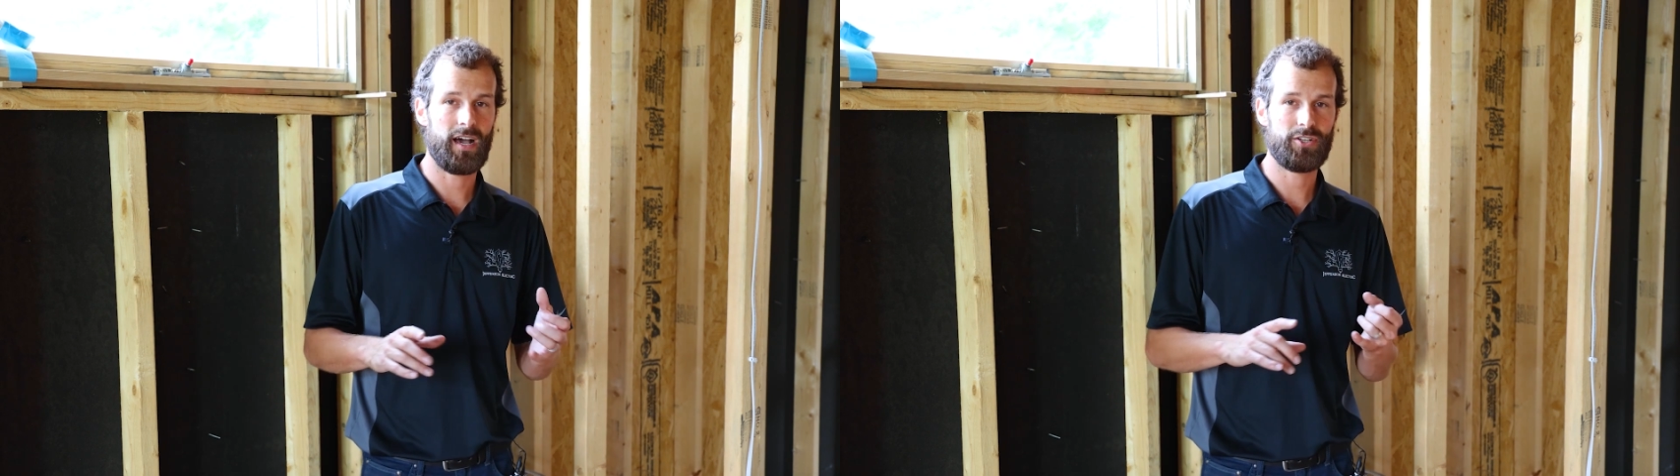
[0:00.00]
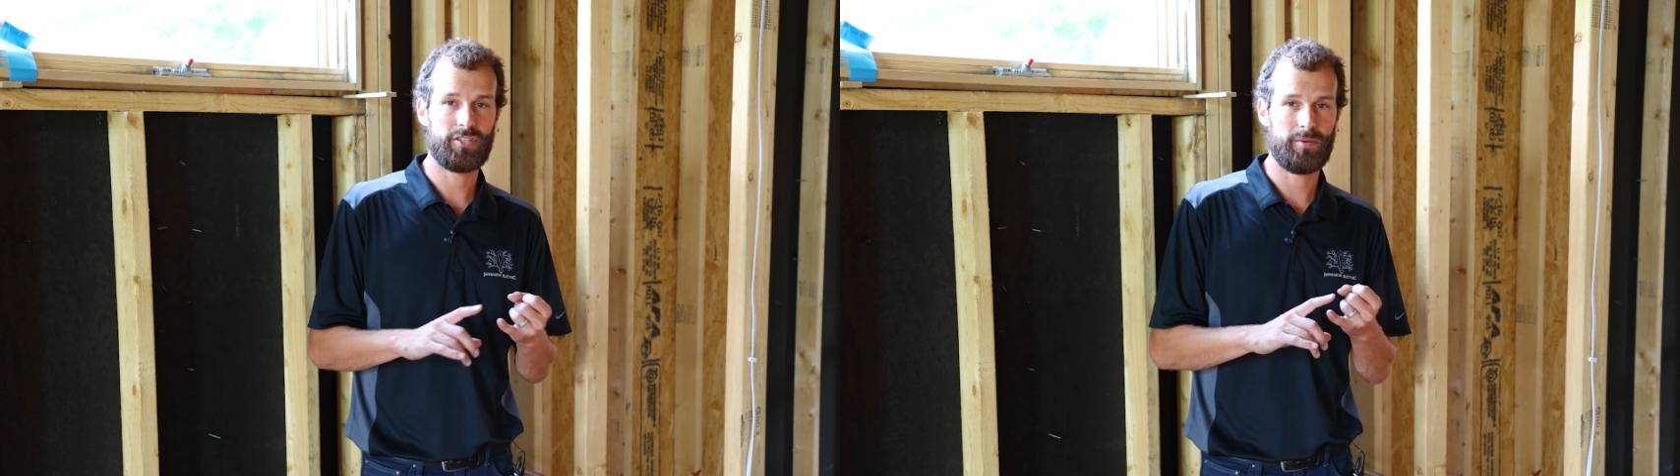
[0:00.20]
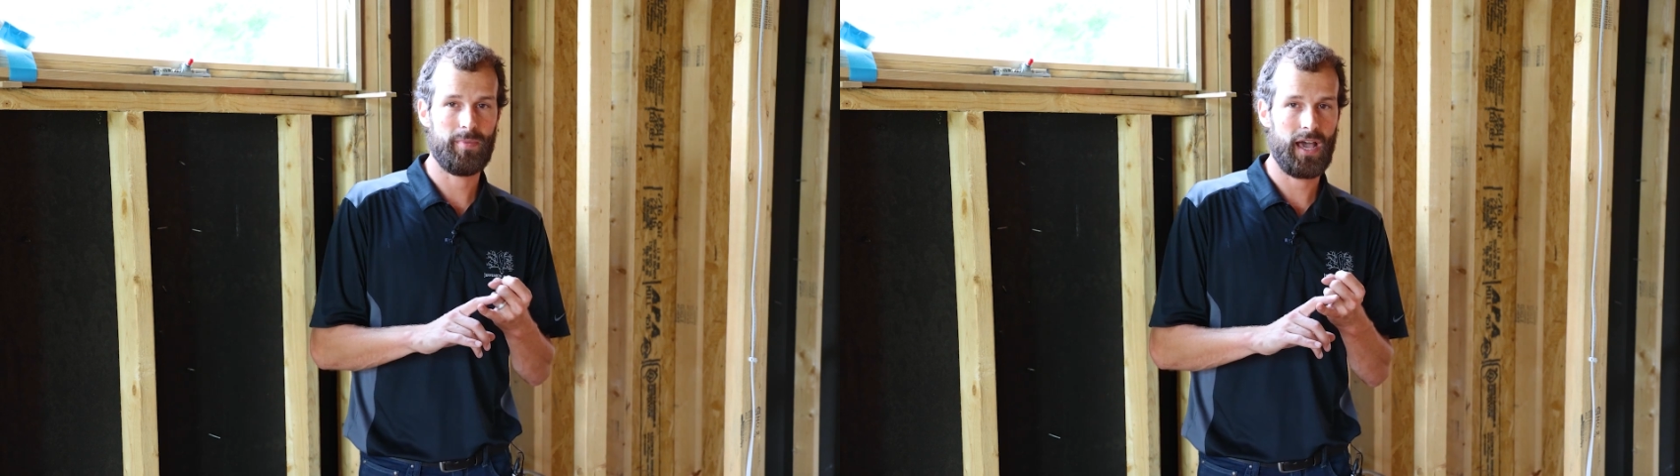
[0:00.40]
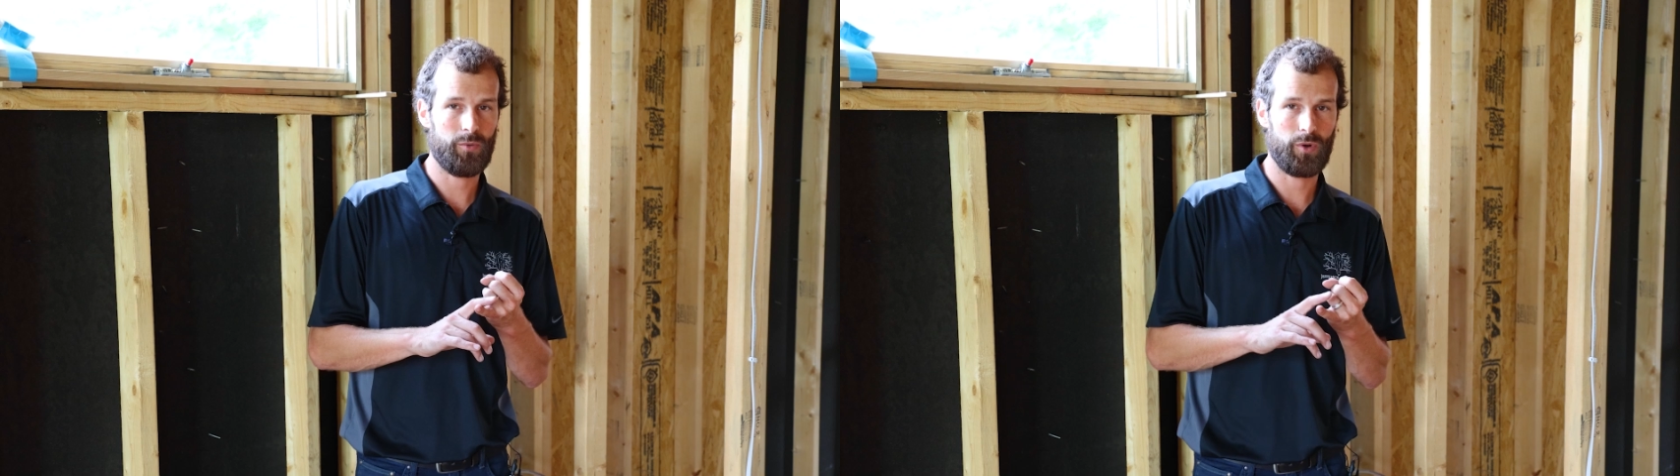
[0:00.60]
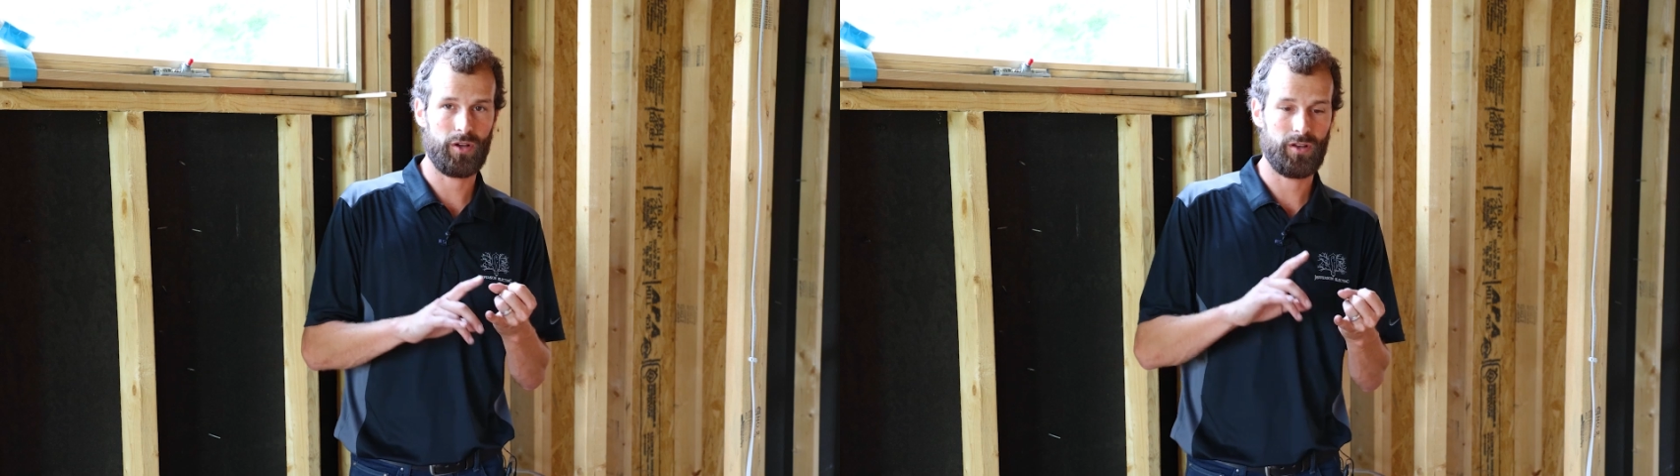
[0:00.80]
Notch is a
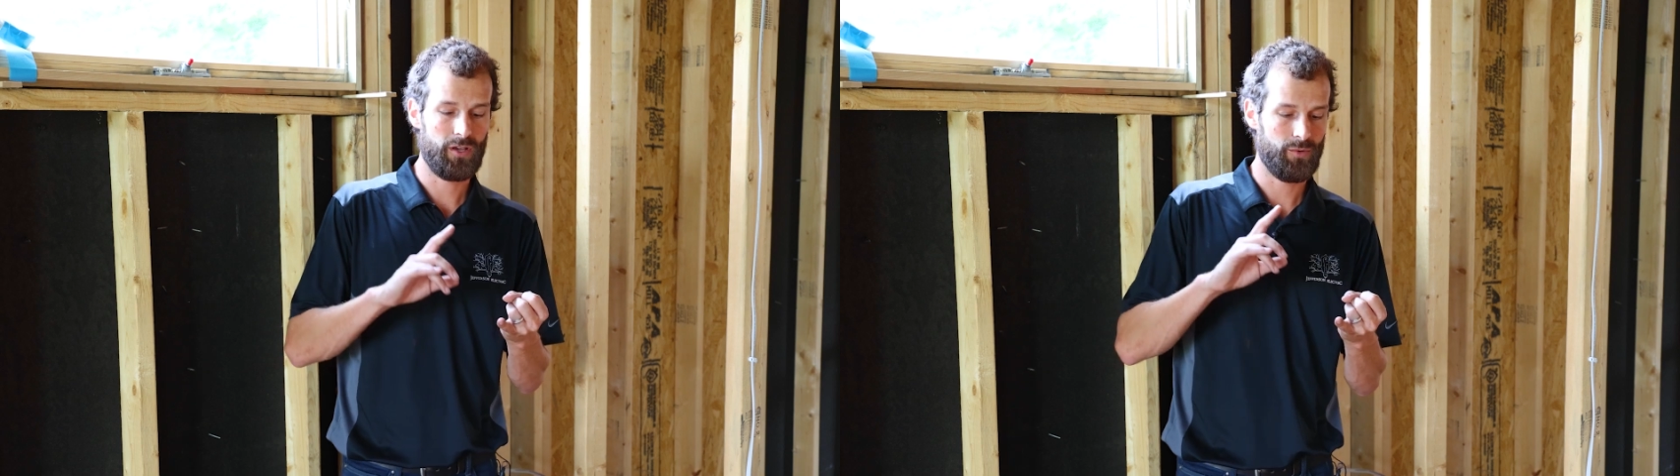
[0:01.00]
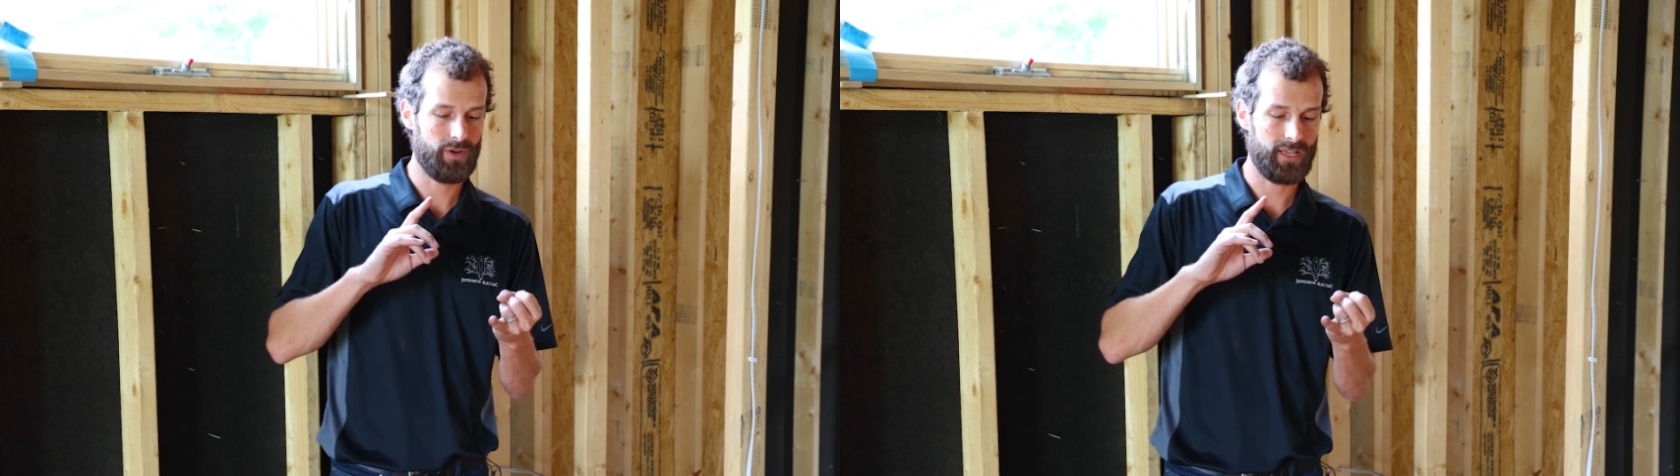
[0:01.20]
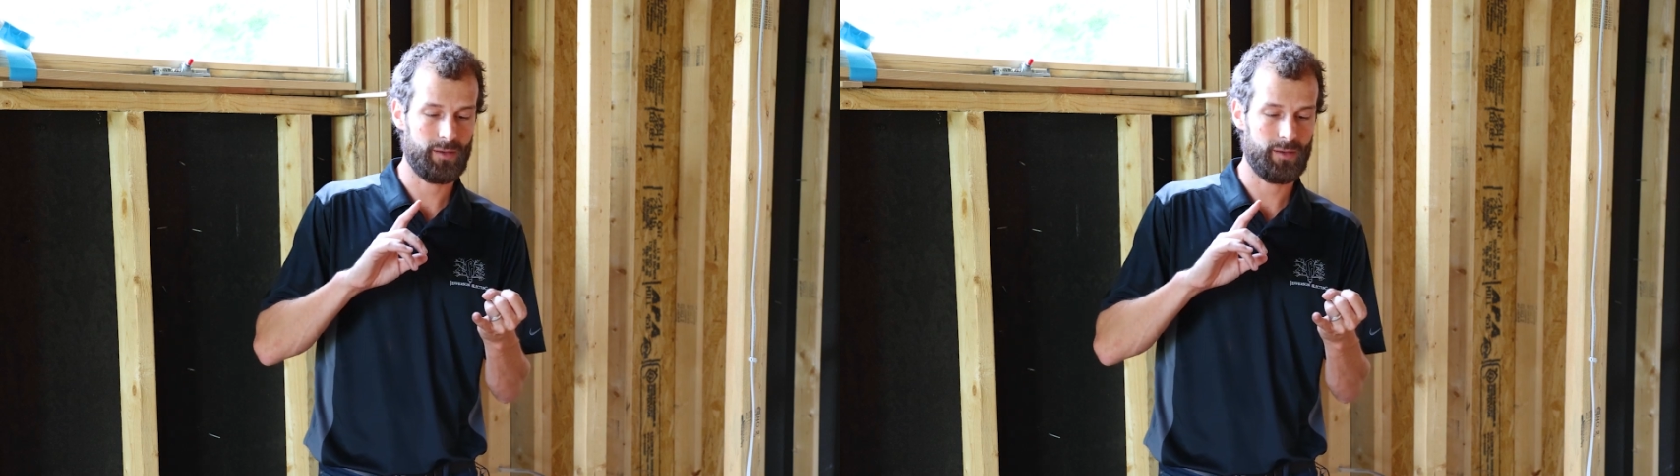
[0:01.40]
bad word when